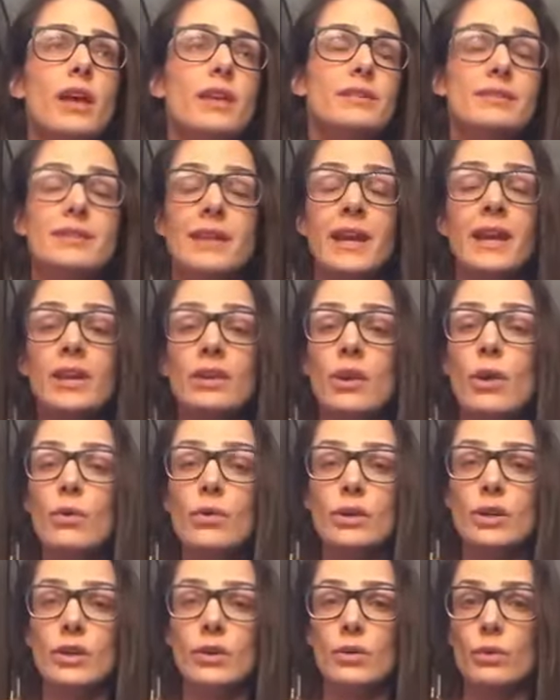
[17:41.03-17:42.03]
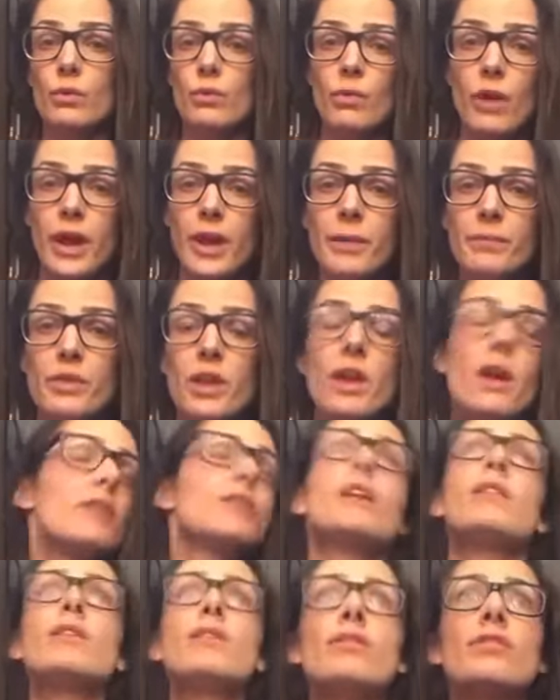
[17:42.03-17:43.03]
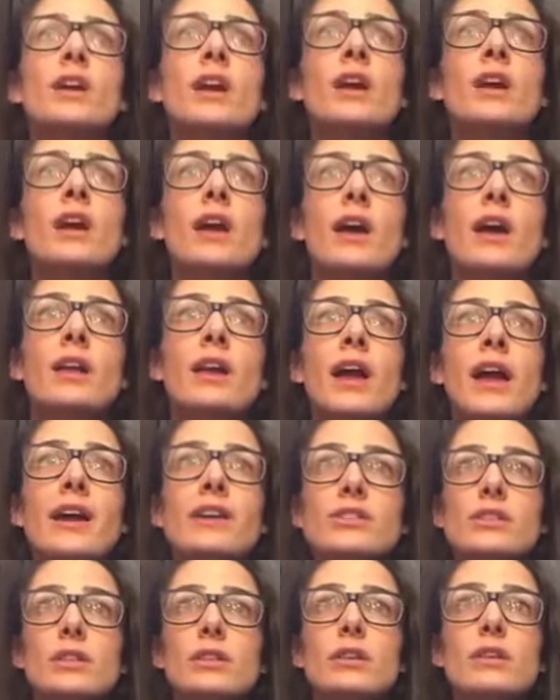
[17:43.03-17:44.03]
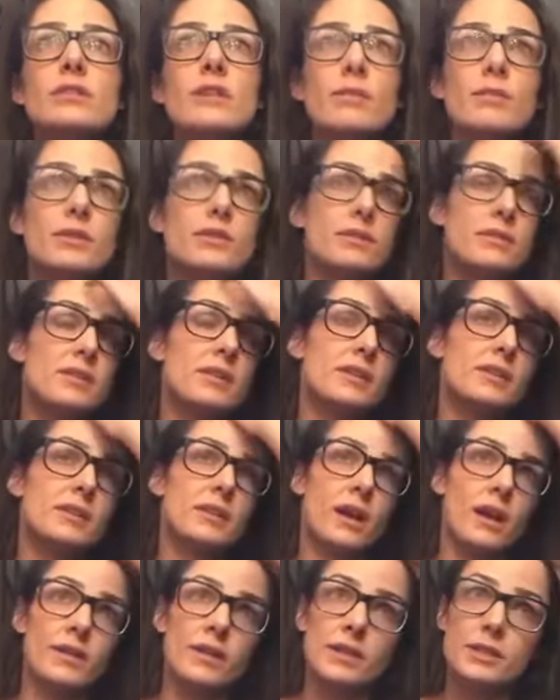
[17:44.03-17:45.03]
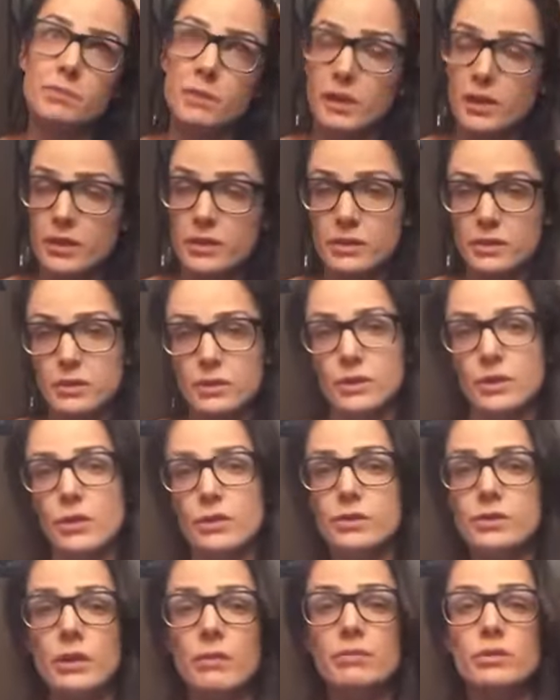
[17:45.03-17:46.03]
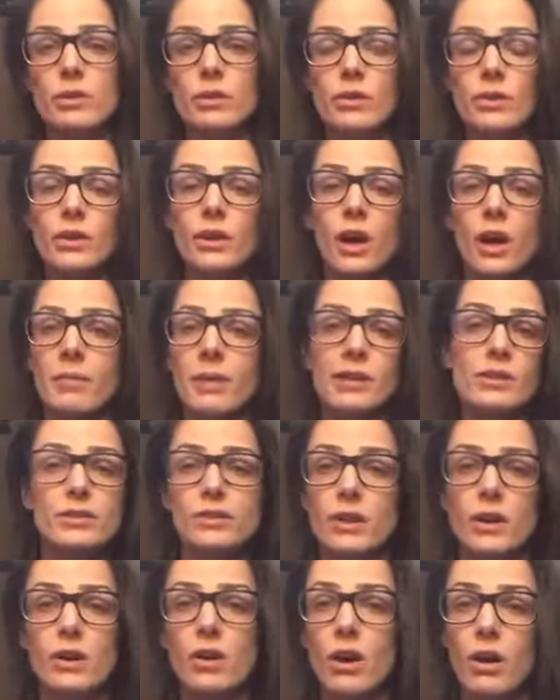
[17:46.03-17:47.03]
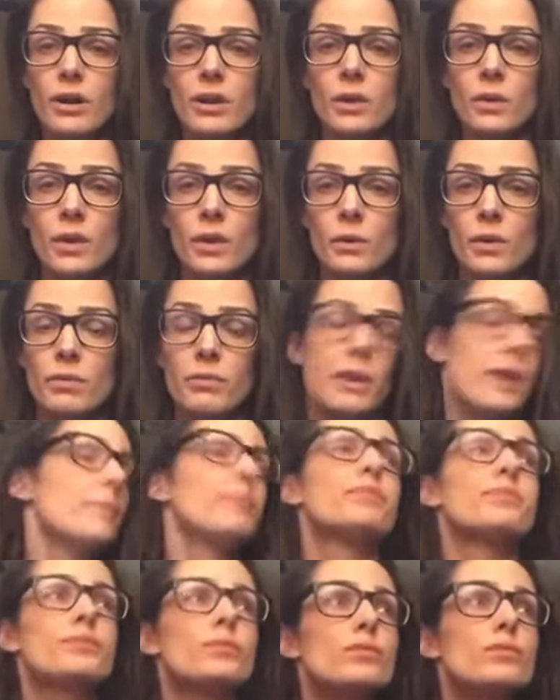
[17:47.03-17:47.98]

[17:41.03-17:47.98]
saying no to you, right? Another thing, and I actually looked up the statistic on this because, you know, some dude in the comments started arguing with me.